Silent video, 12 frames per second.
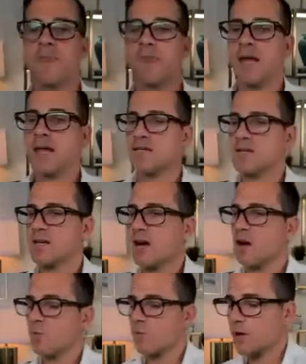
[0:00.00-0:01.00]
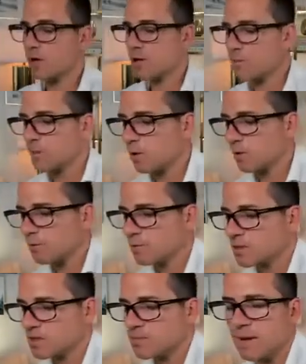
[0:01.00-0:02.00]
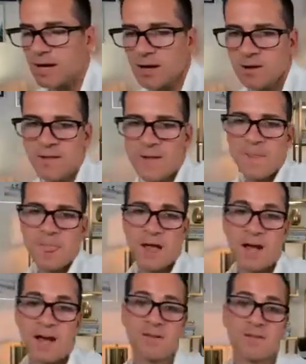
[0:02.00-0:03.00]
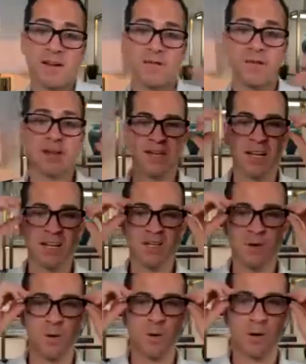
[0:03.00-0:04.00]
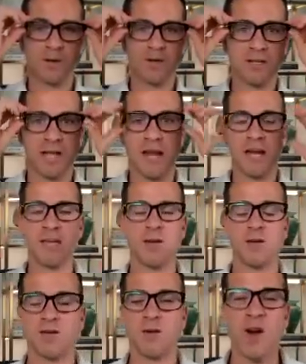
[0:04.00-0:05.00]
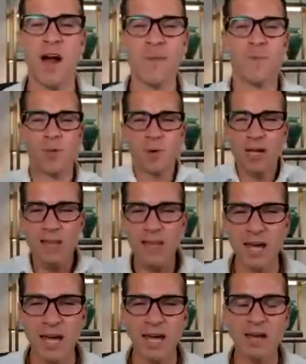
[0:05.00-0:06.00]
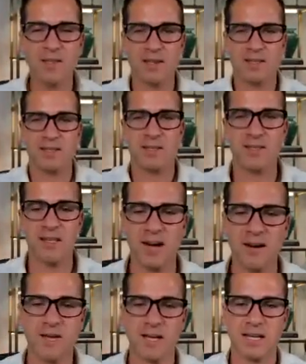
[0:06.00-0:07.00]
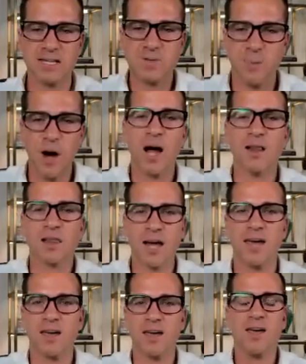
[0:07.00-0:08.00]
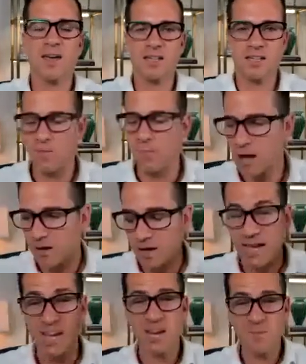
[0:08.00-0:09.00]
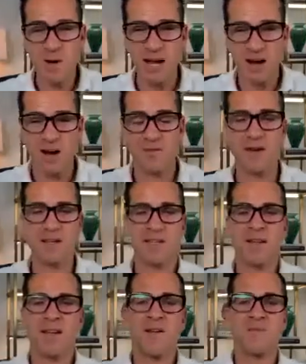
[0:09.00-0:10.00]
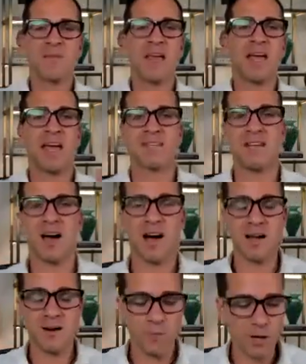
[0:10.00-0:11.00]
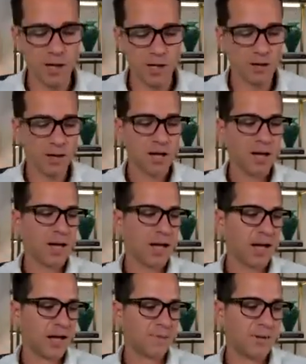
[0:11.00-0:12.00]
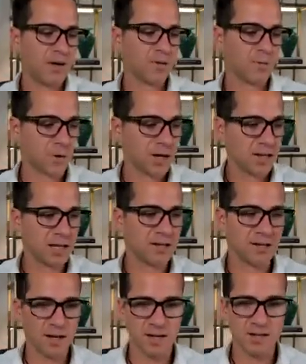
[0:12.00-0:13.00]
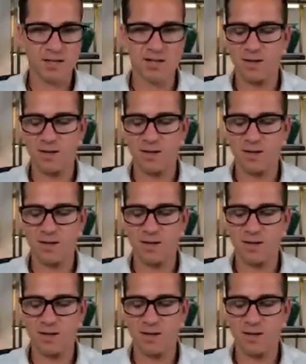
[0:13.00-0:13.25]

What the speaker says: and it's got a really beautiful smell of different essential oils that I use. So I'm breathing in this kind of like spa-like smell in my office. It's unreal. It really does